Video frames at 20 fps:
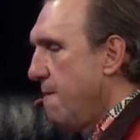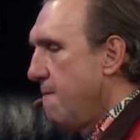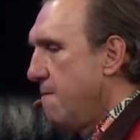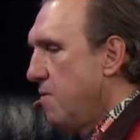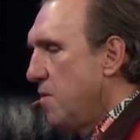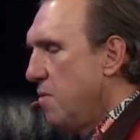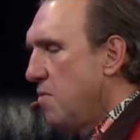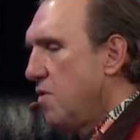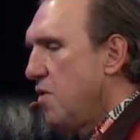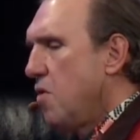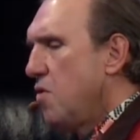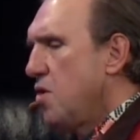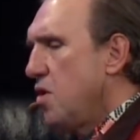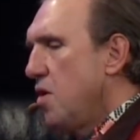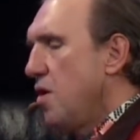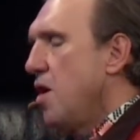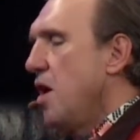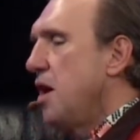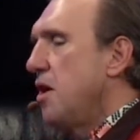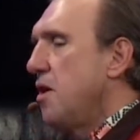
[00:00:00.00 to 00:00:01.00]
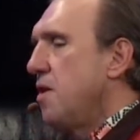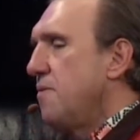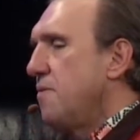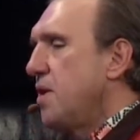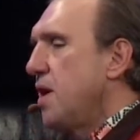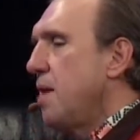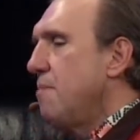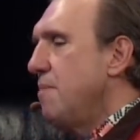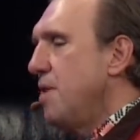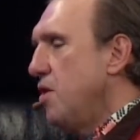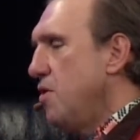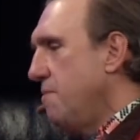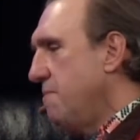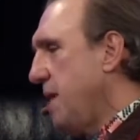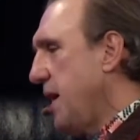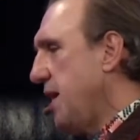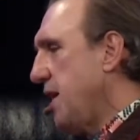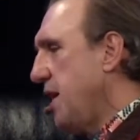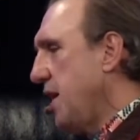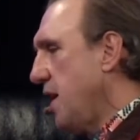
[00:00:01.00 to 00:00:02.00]
Some say, you know, I'll, give me your
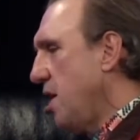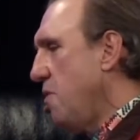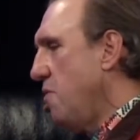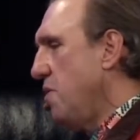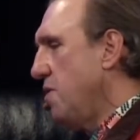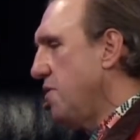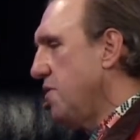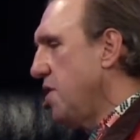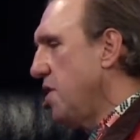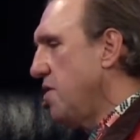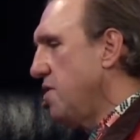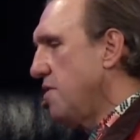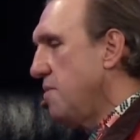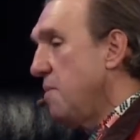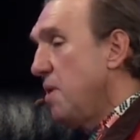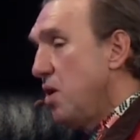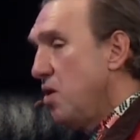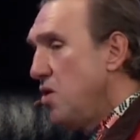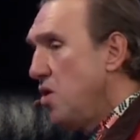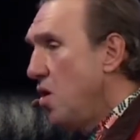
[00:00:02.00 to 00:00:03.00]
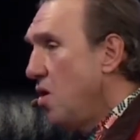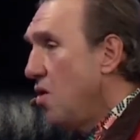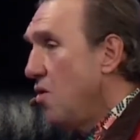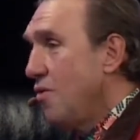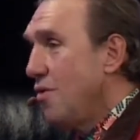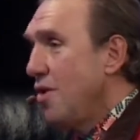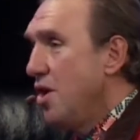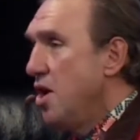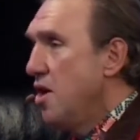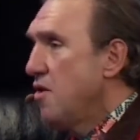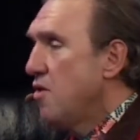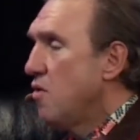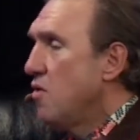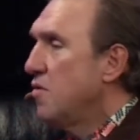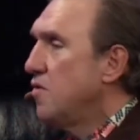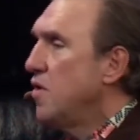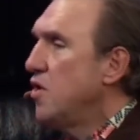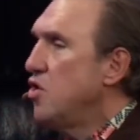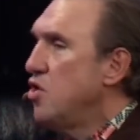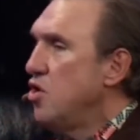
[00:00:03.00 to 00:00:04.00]
bank account, we'll send some money. No, the Lord
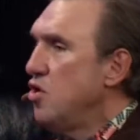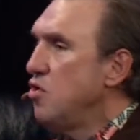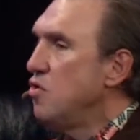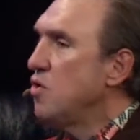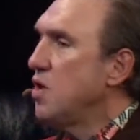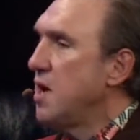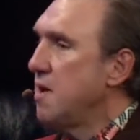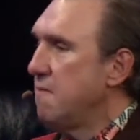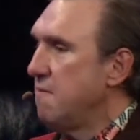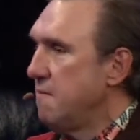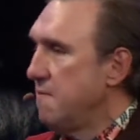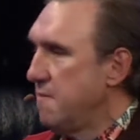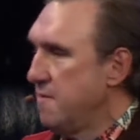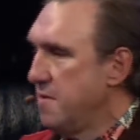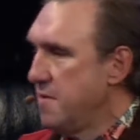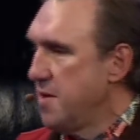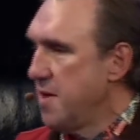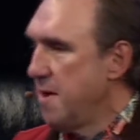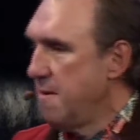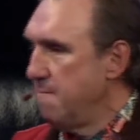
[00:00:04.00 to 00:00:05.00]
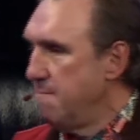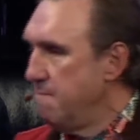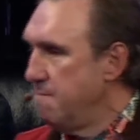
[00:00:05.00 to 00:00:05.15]
said, you give to them.